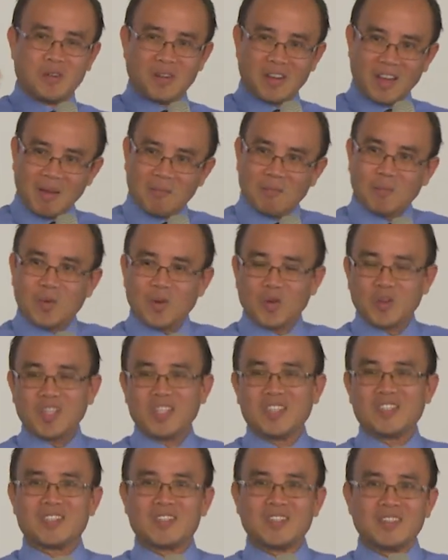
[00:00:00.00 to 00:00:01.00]

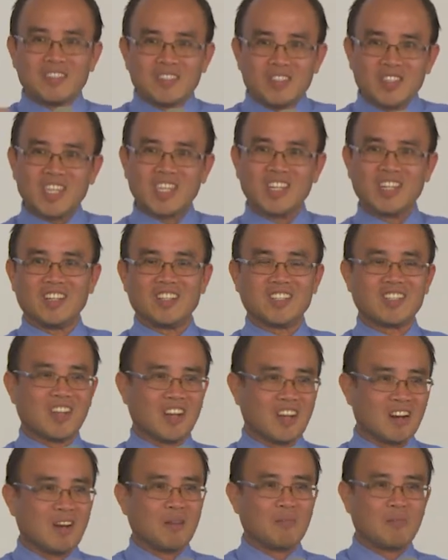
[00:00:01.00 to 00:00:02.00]
employees' skills
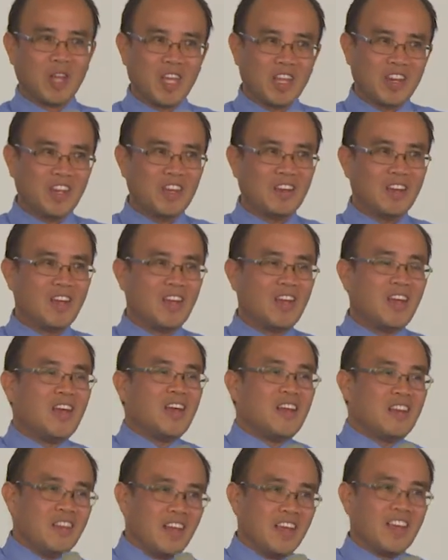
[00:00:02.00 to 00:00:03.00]
are updated,
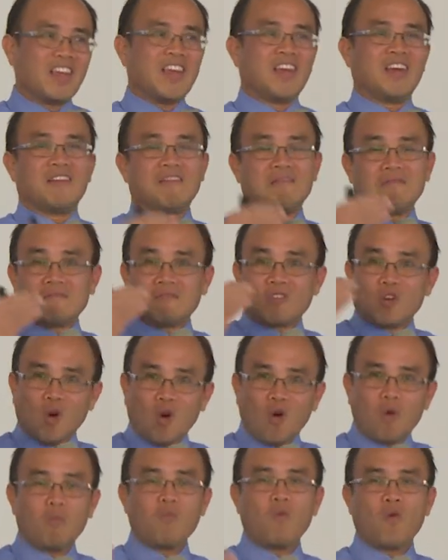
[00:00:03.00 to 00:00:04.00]
they can
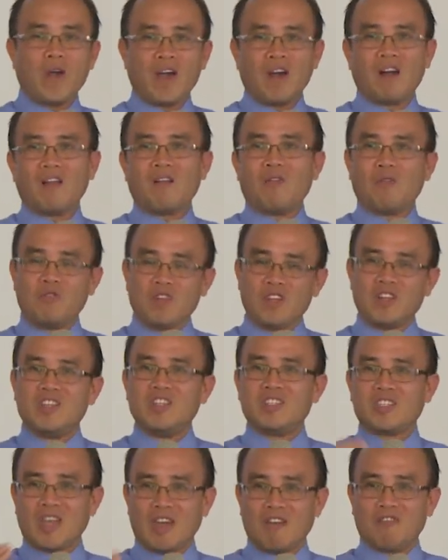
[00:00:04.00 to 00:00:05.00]
cope well with
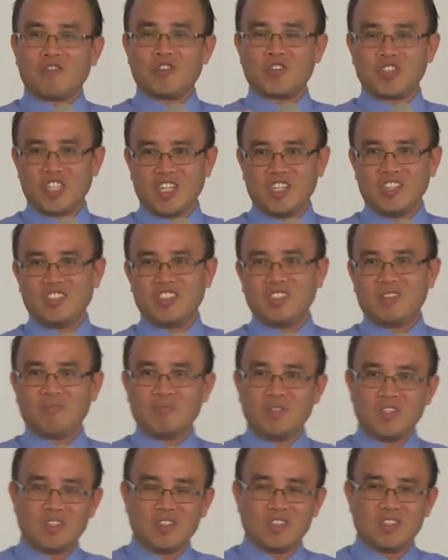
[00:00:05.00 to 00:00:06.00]
this ever-changing
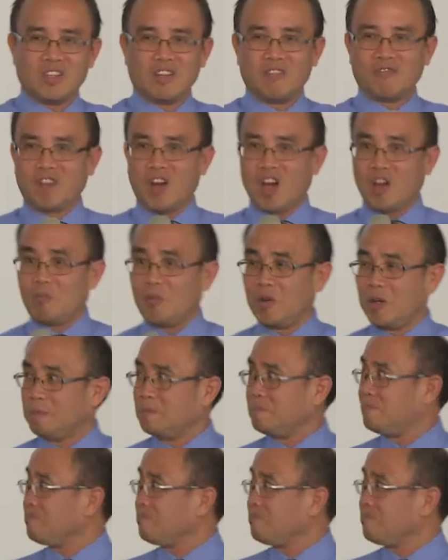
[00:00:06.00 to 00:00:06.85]
business environment.